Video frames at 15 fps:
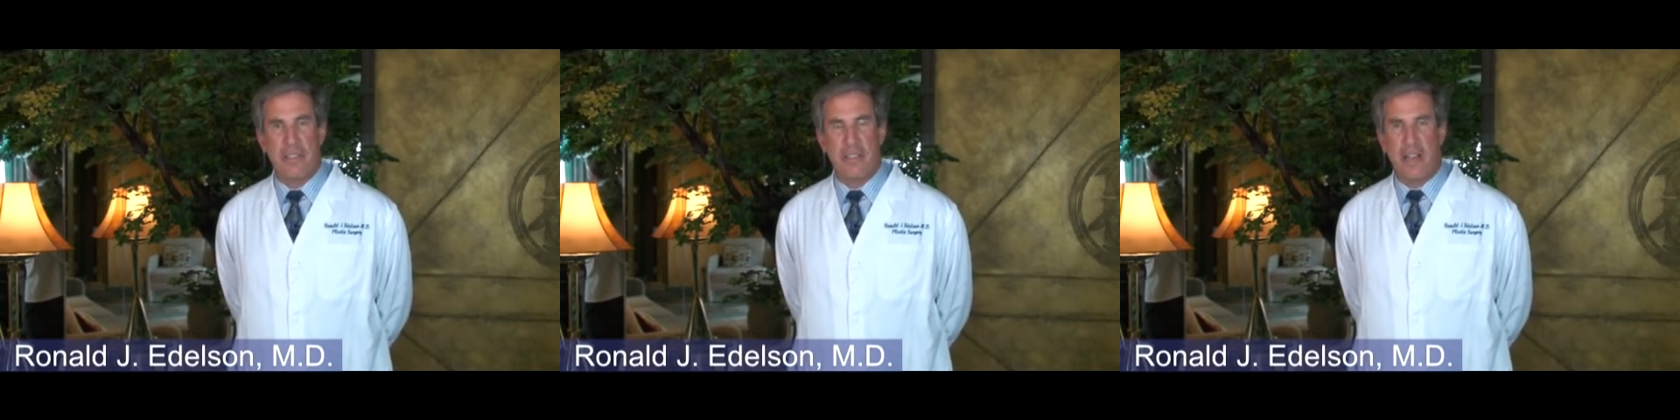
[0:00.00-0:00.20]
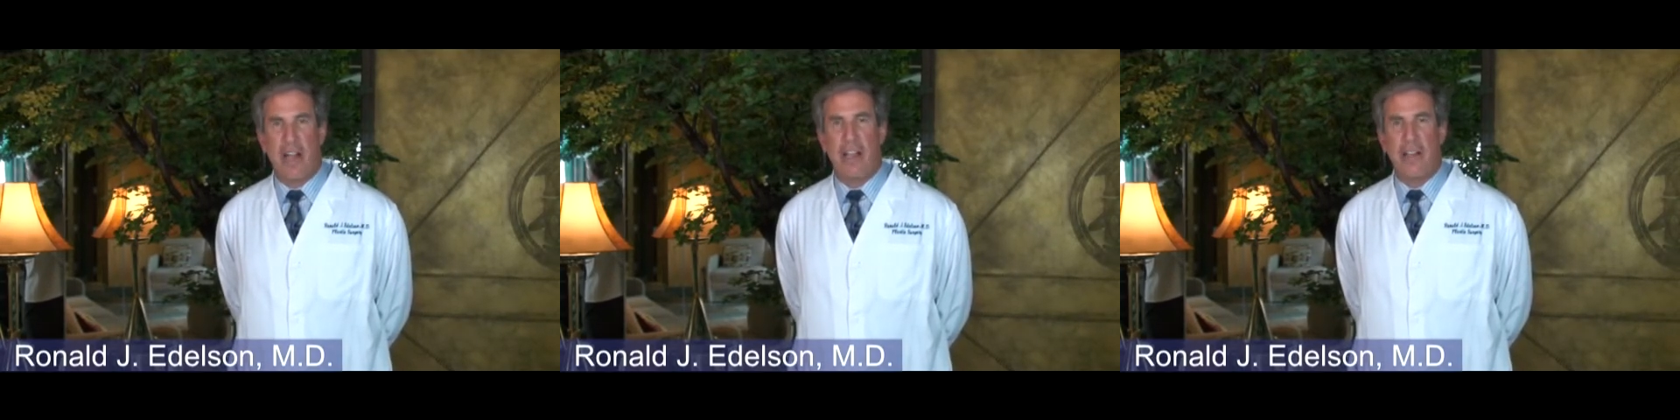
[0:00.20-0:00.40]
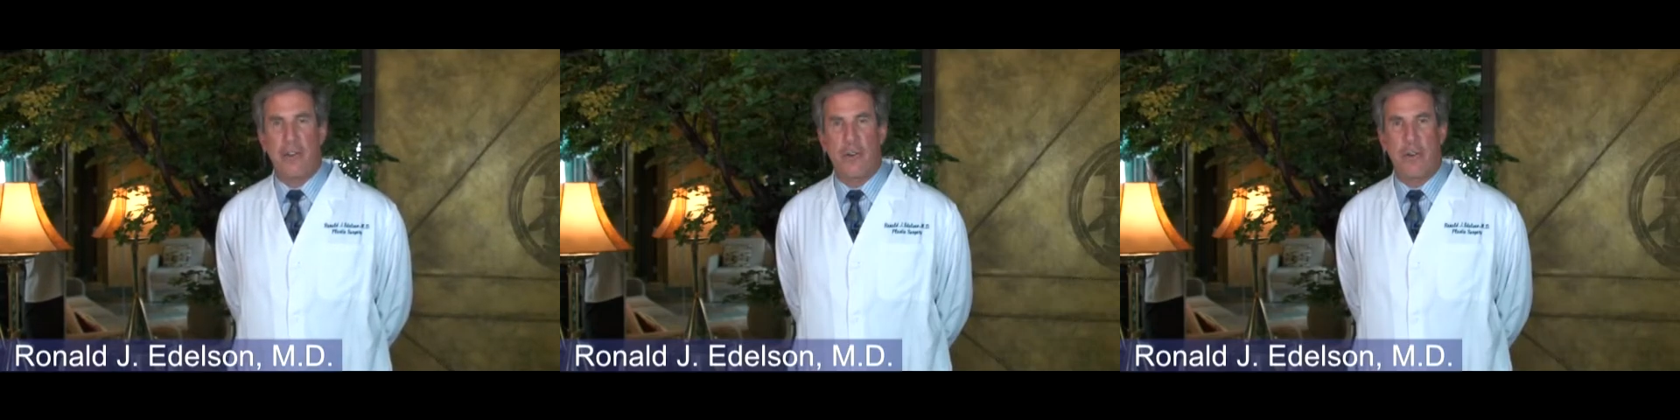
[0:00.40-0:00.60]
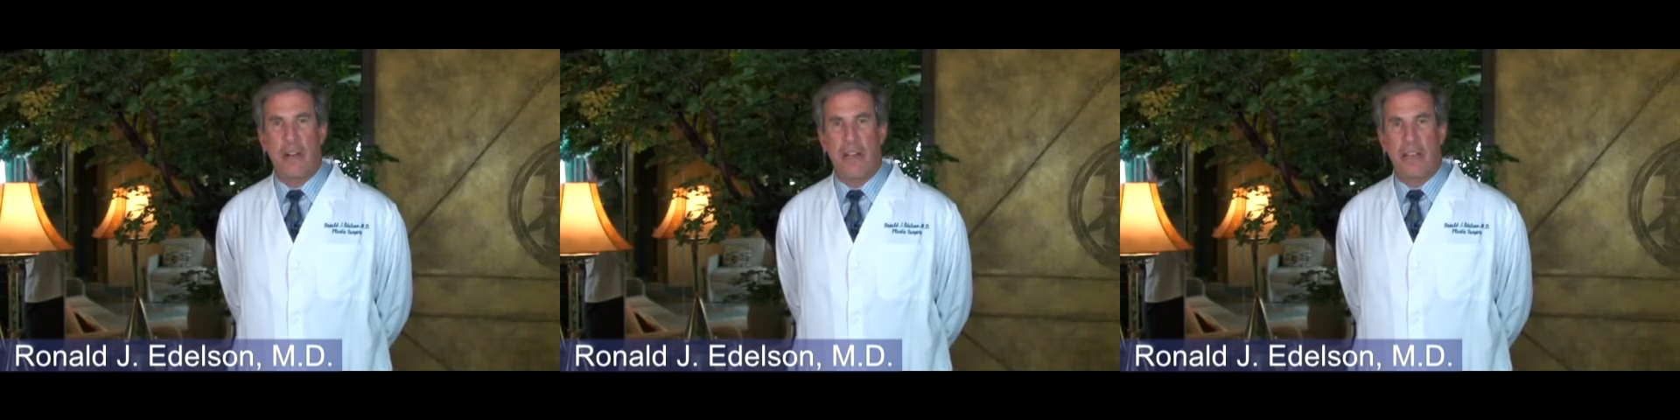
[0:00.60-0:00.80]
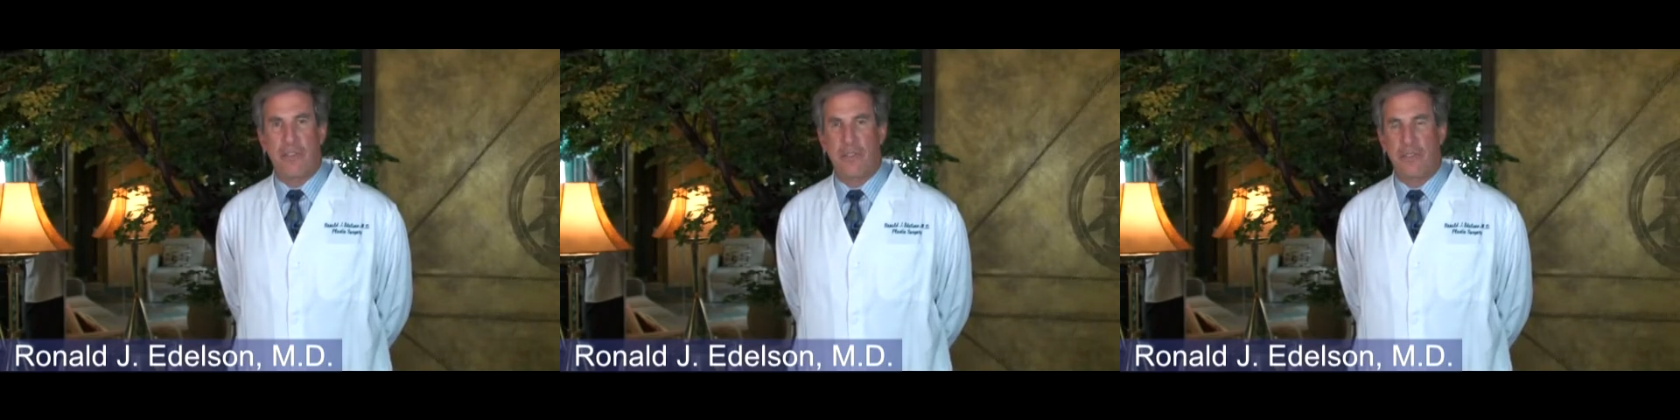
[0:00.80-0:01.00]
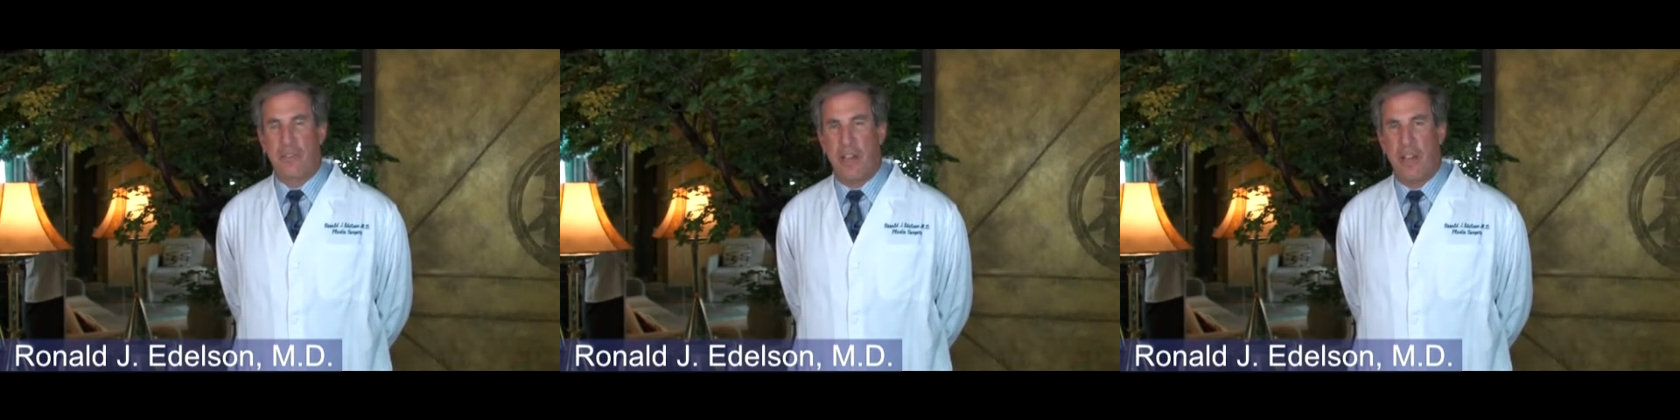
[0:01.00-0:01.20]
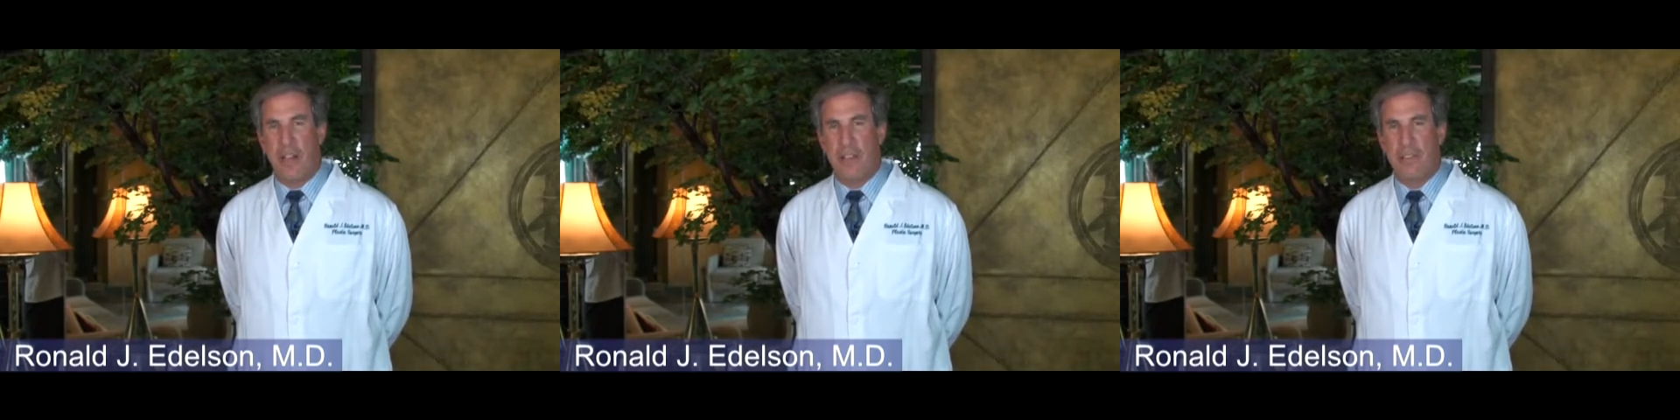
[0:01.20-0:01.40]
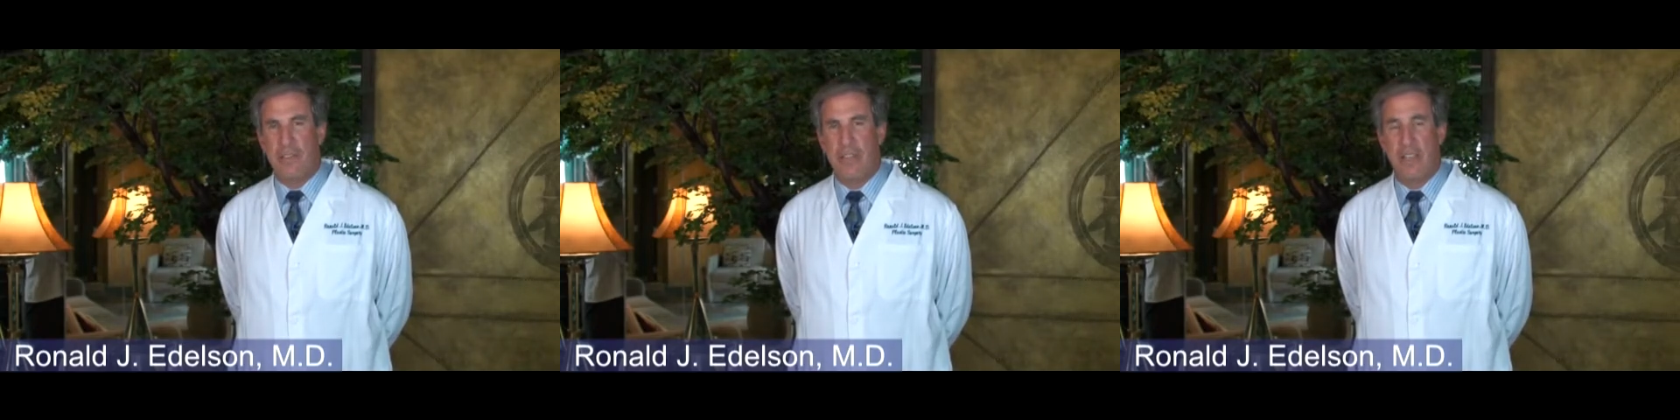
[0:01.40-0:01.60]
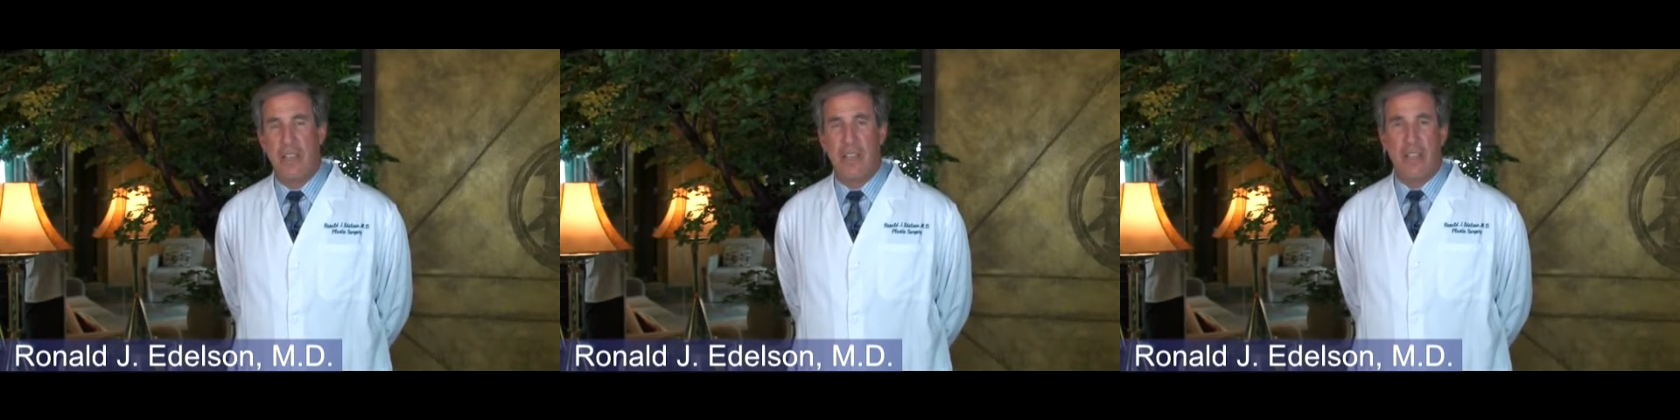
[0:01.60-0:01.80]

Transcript: to diet or exercise?